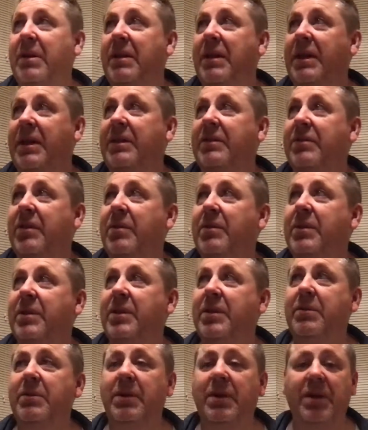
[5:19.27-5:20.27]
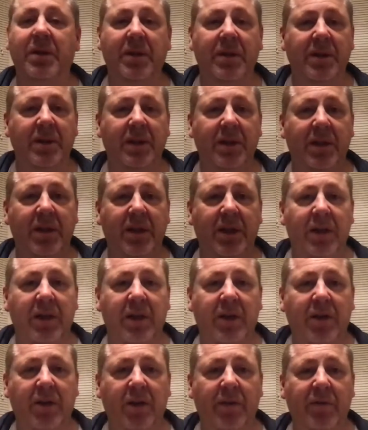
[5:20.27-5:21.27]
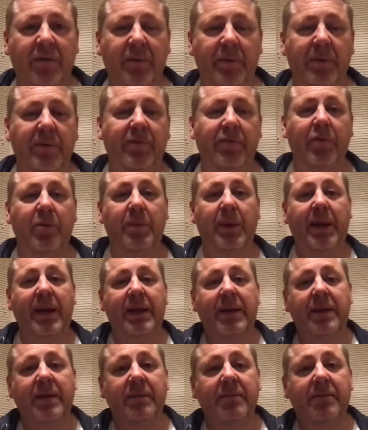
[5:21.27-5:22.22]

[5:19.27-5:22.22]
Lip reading: think it's time to do a coffee before bed.